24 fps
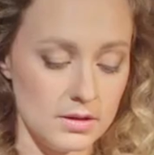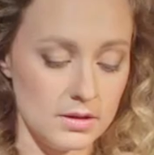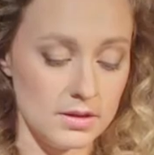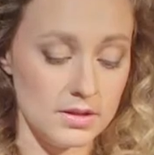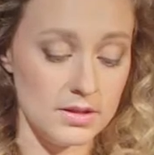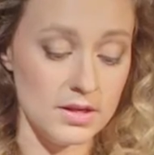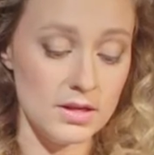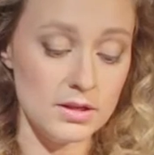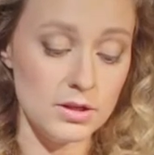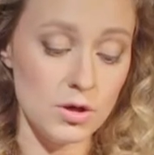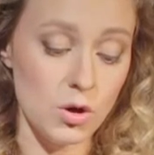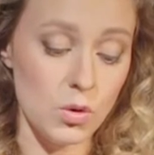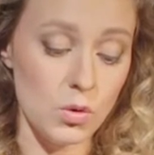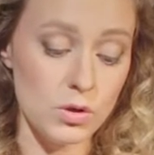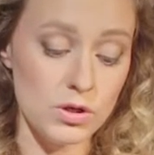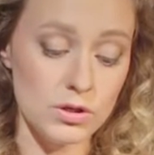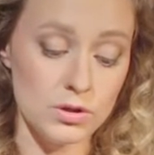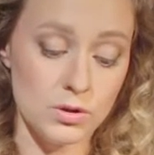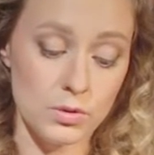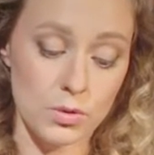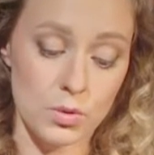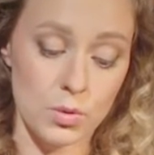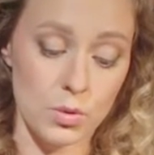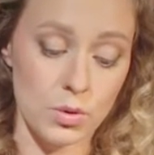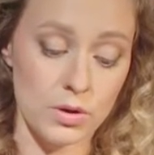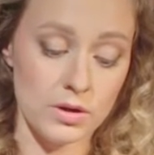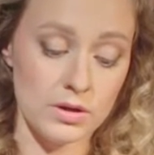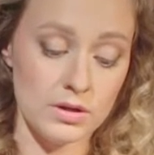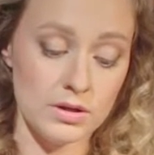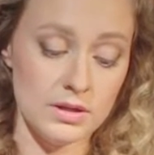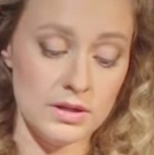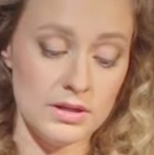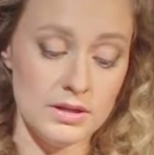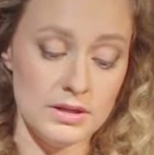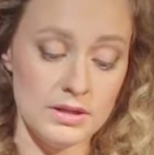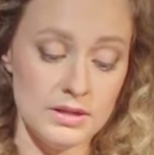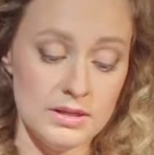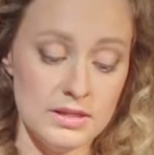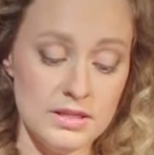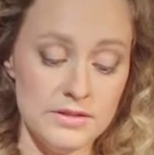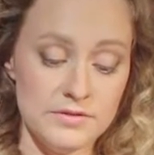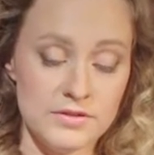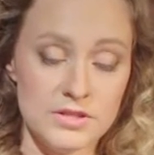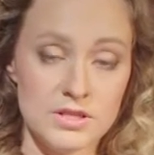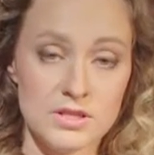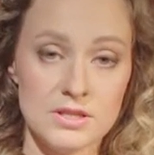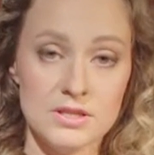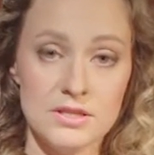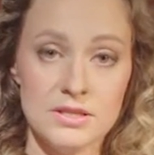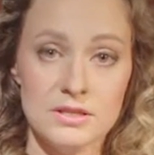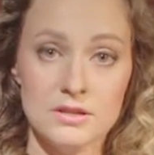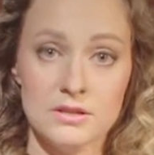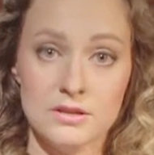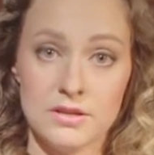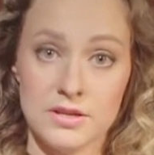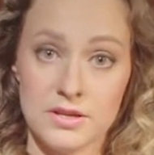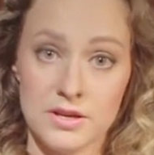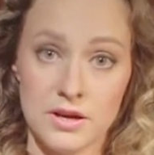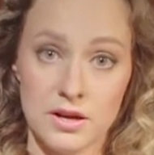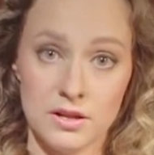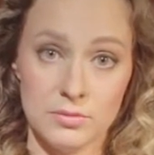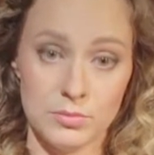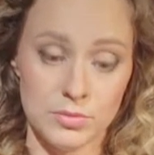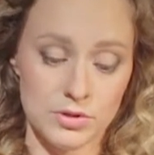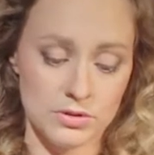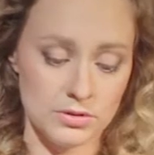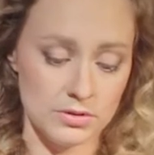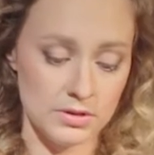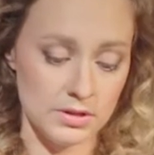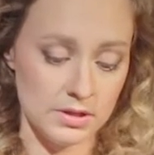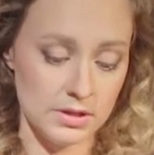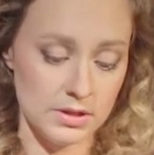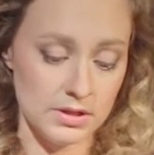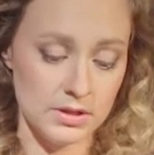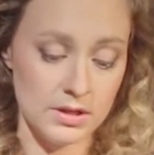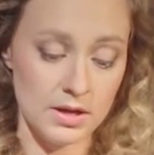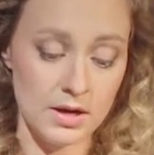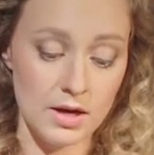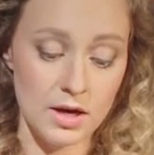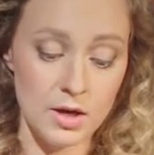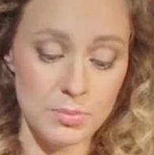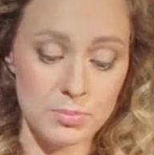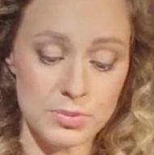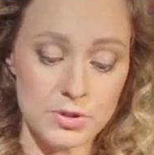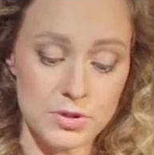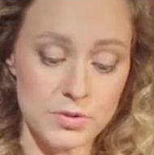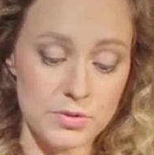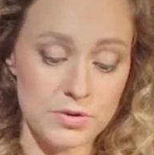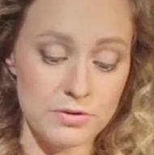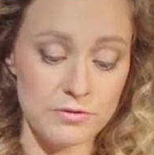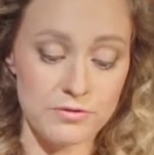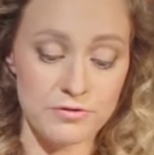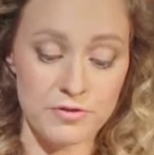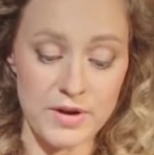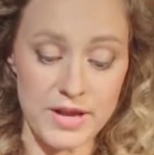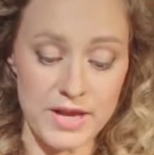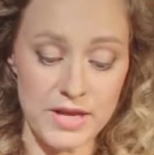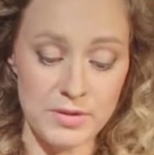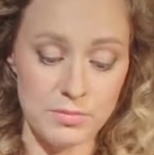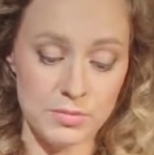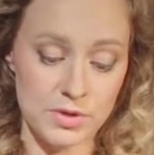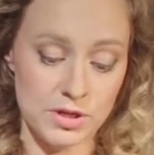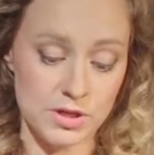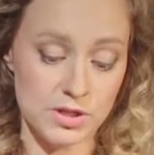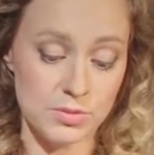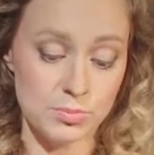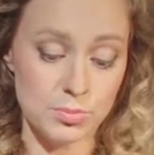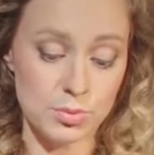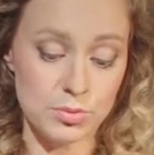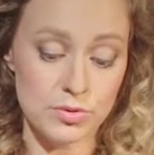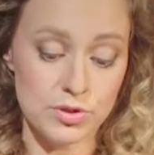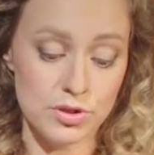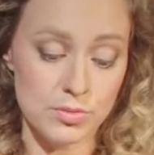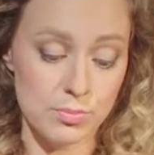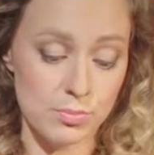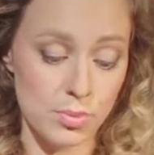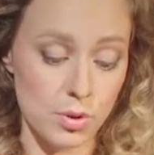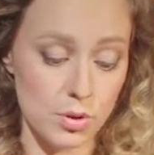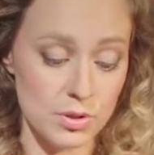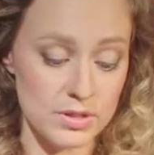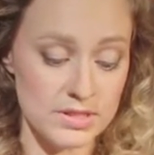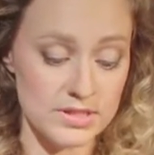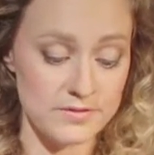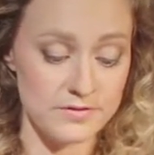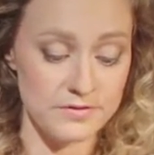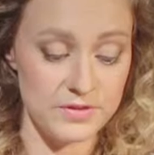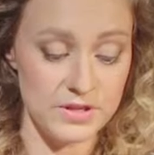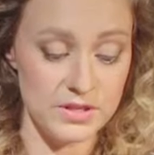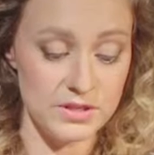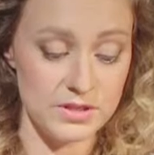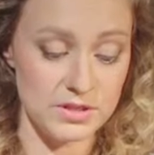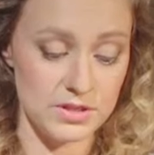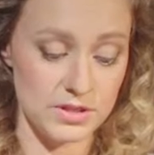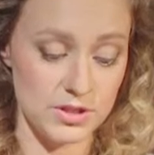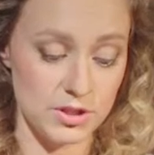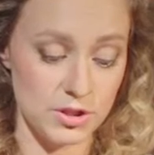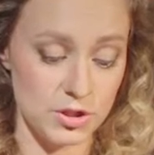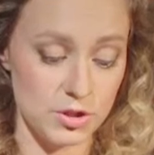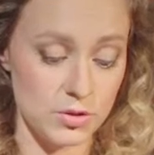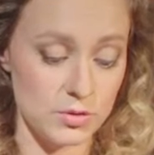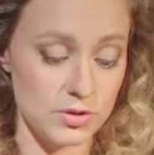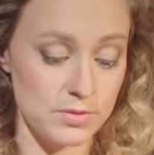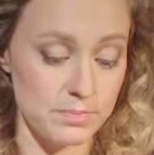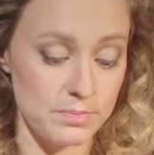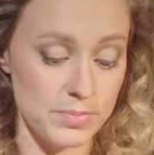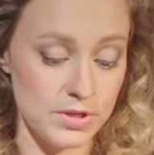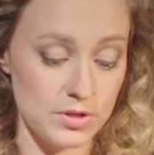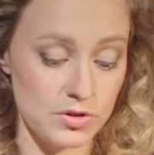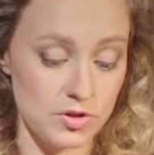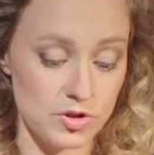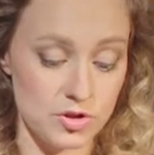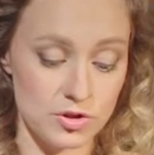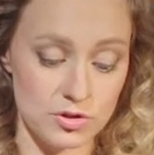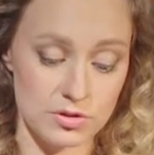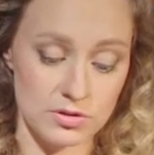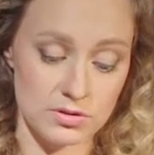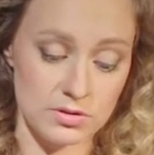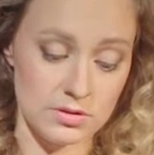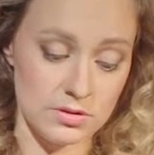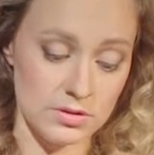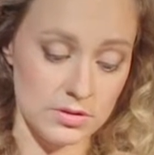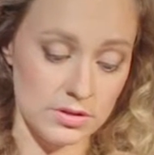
Then Ole Lukoje lifted little Hjalmar up to the frame and put the boy's feet into the picture,